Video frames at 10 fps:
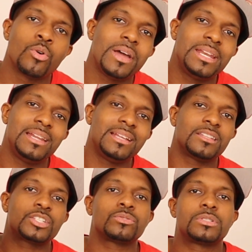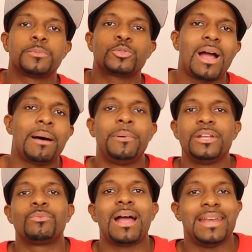Go ahead and hit the subscribe
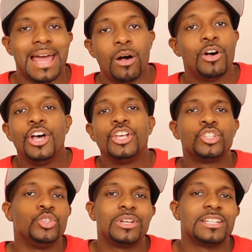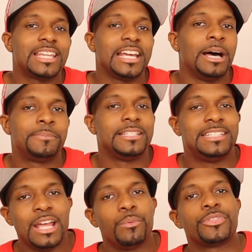button right now so you can stay up to
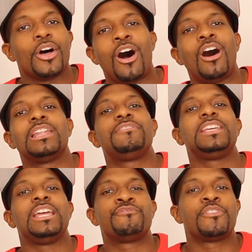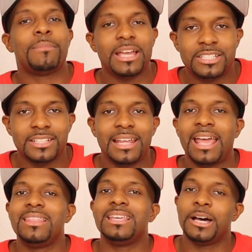date with all of the information
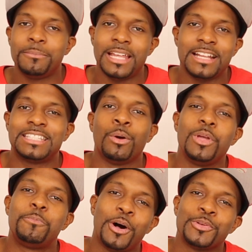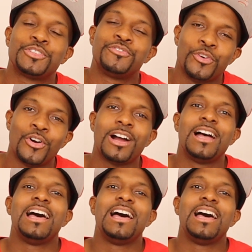and the updates that we post for